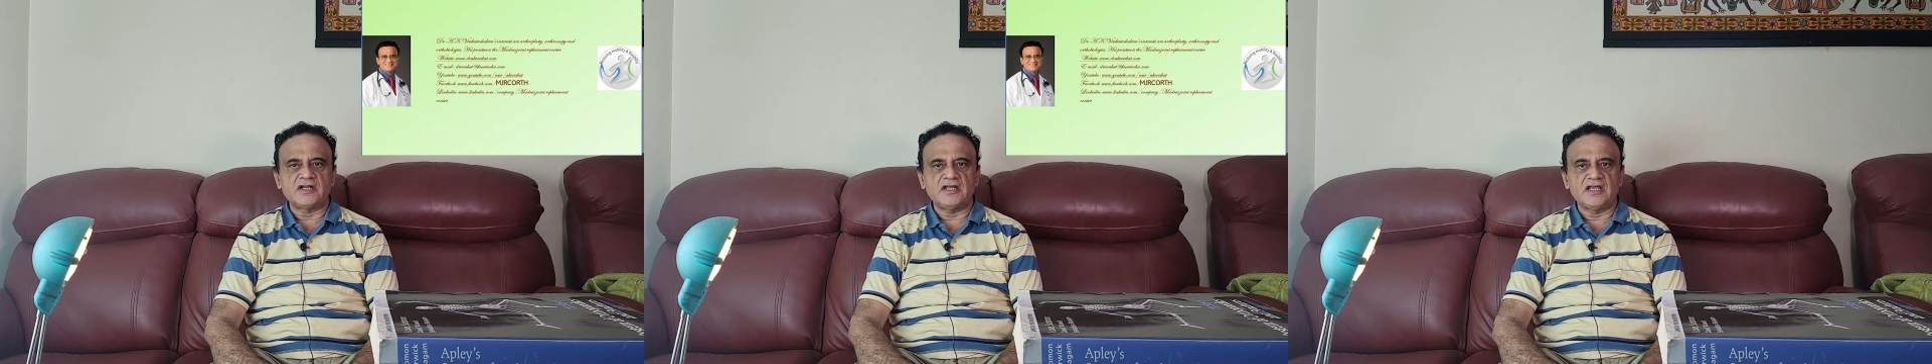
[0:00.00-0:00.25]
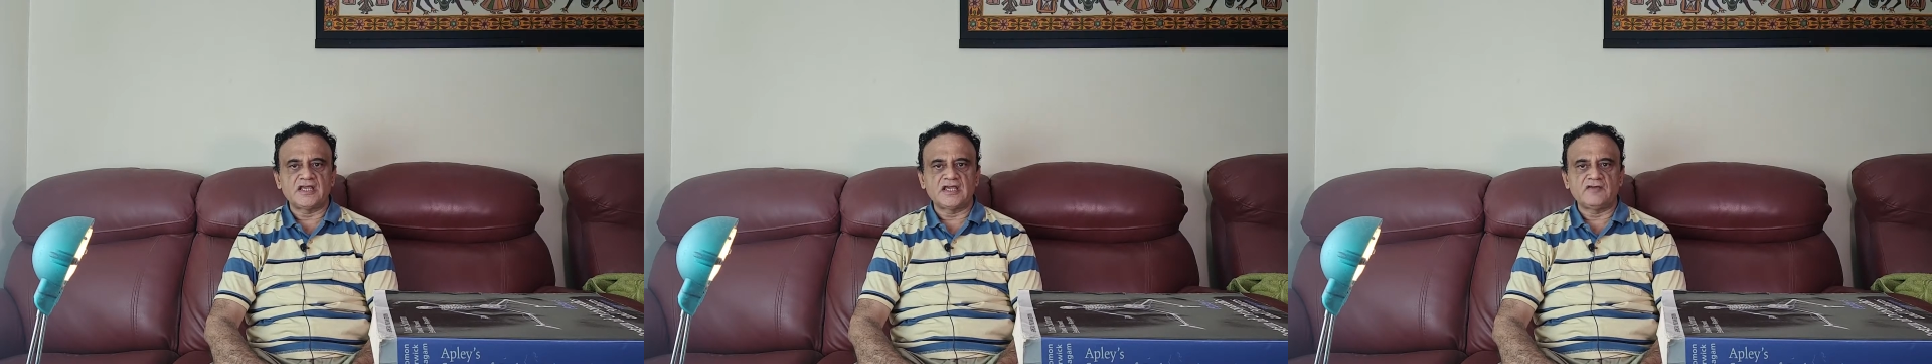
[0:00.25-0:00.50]

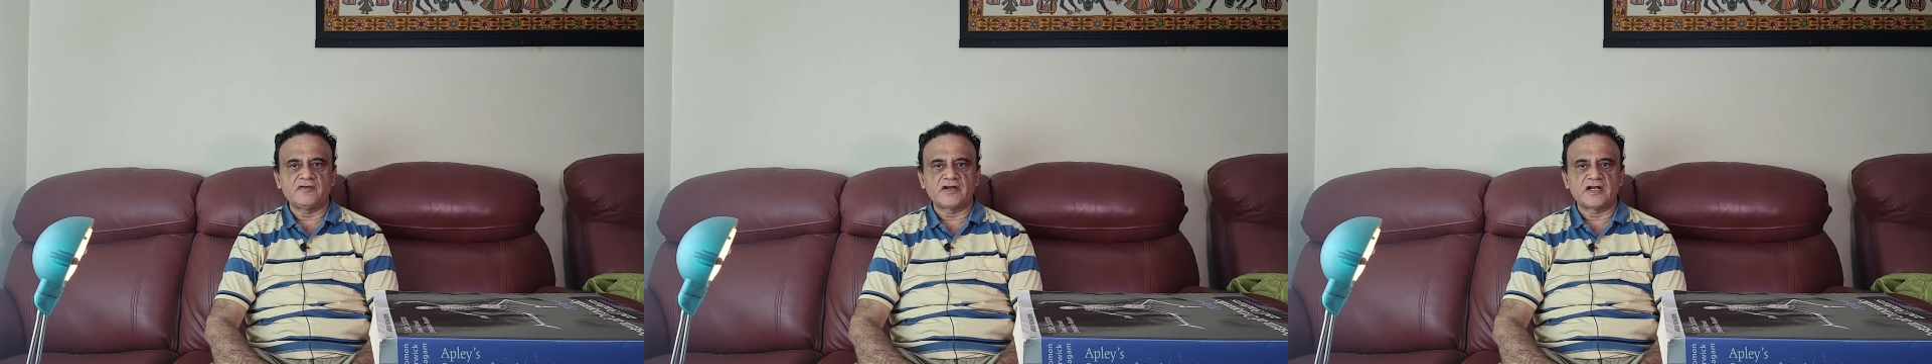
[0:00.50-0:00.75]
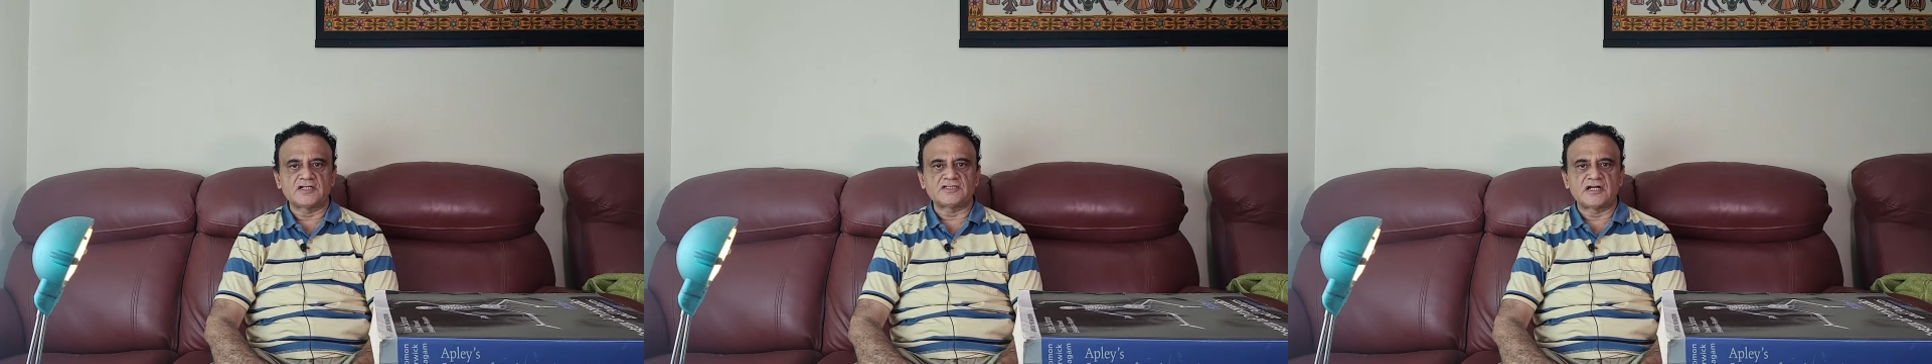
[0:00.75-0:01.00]
A.K.
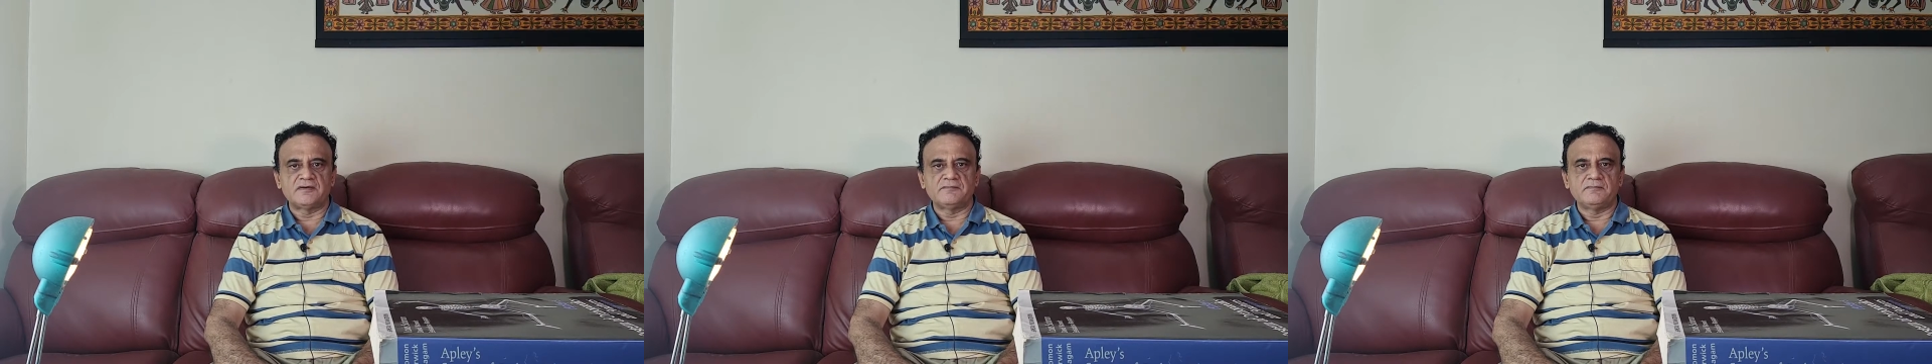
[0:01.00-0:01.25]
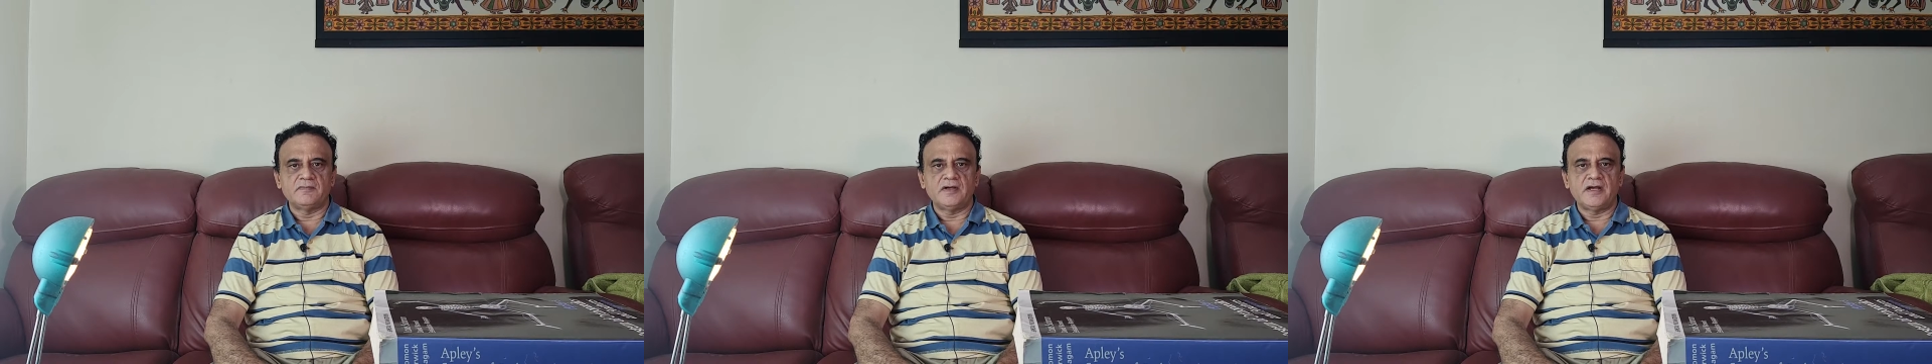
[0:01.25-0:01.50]
Venkatachalam
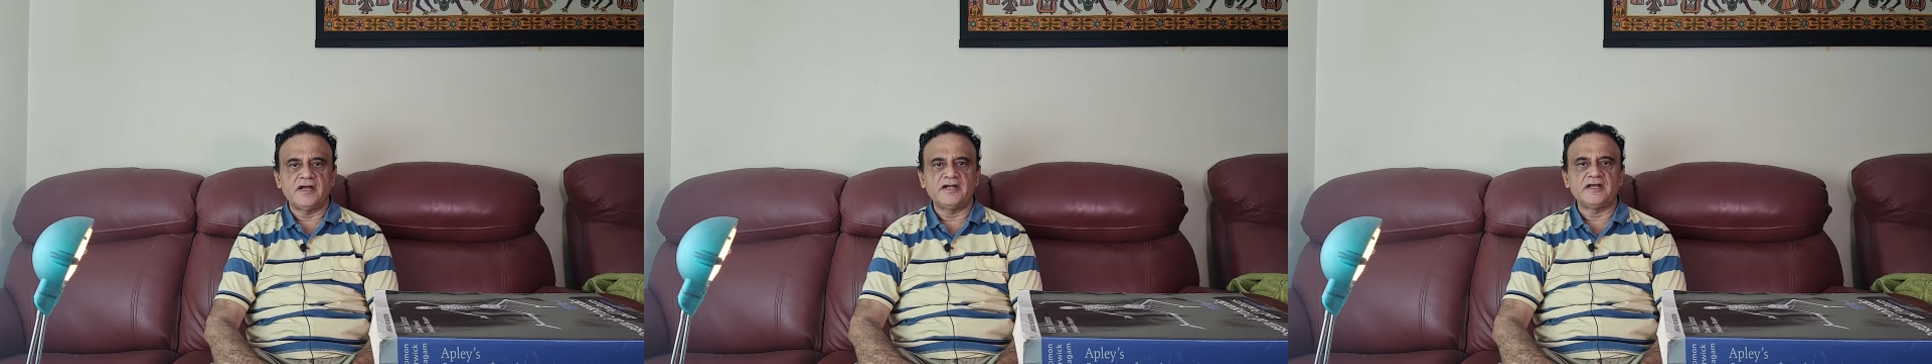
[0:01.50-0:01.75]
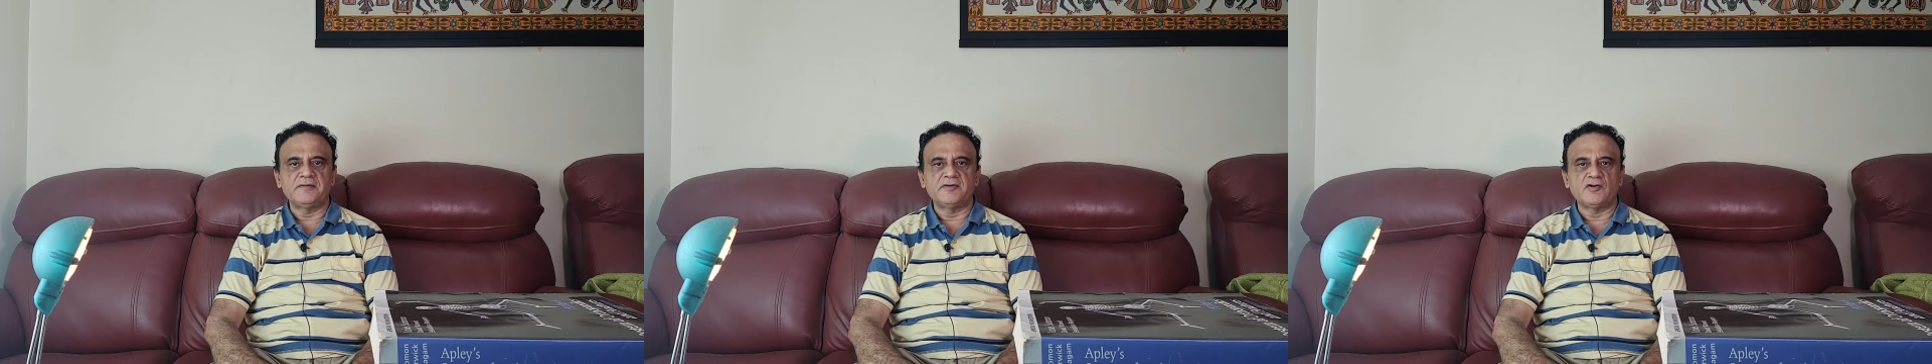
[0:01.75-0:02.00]

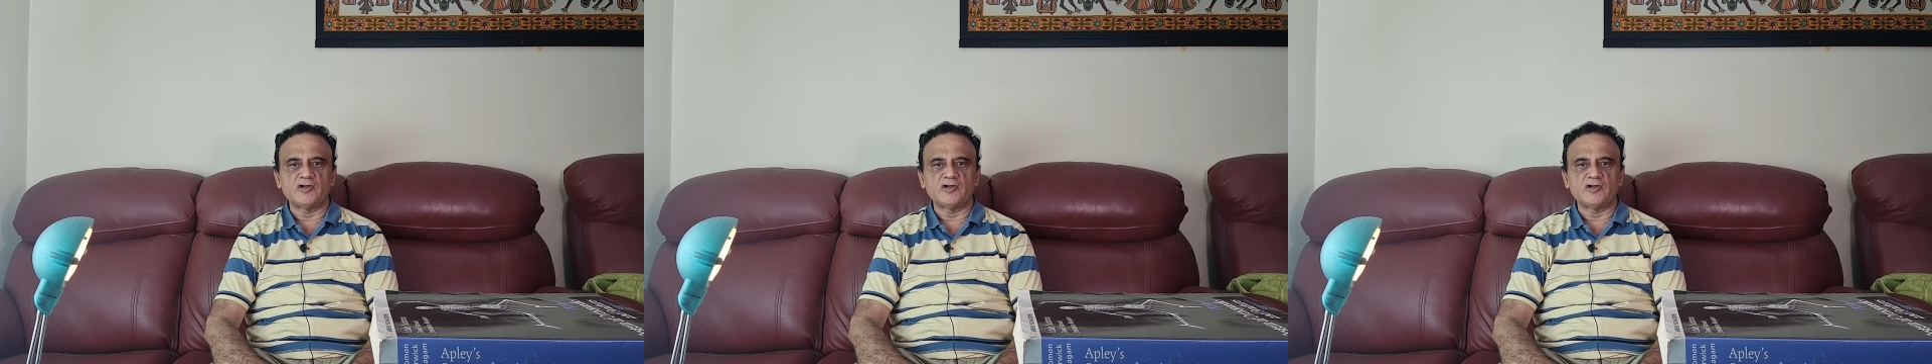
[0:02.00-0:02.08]
and I am an